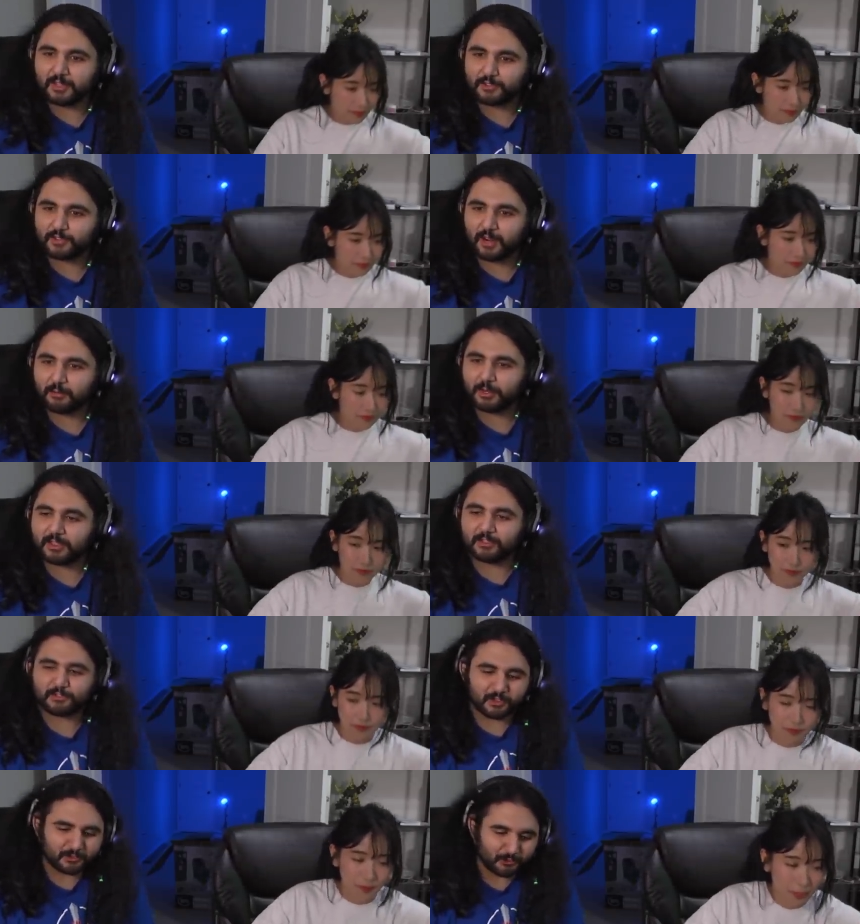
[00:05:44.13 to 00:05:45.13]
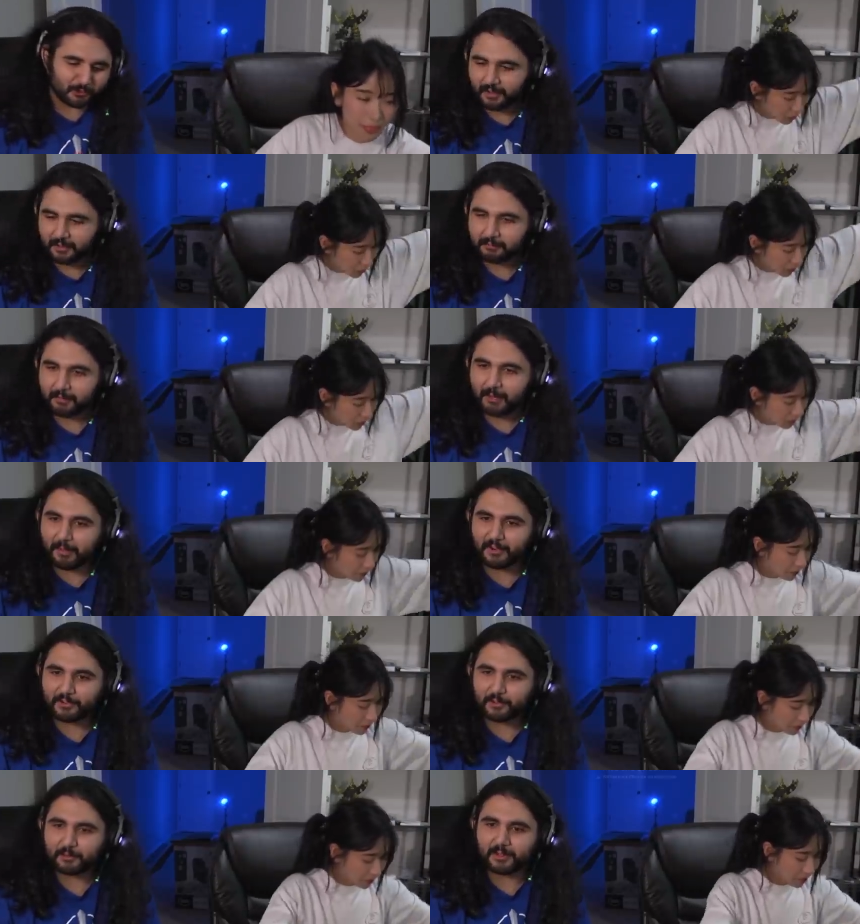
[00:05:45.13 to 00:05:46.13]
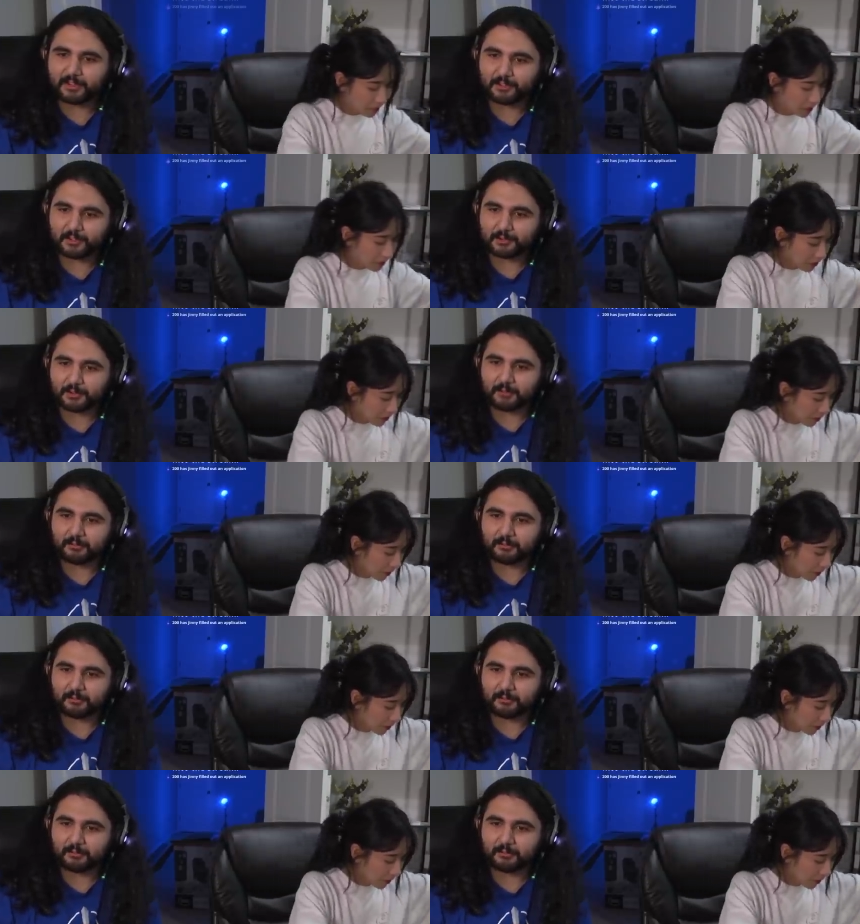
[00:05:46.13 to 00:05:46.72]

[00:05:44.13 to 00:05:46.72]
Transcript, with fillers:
Speaker 1: Should I read this on stream? Maybe I shouldn't read this on stream.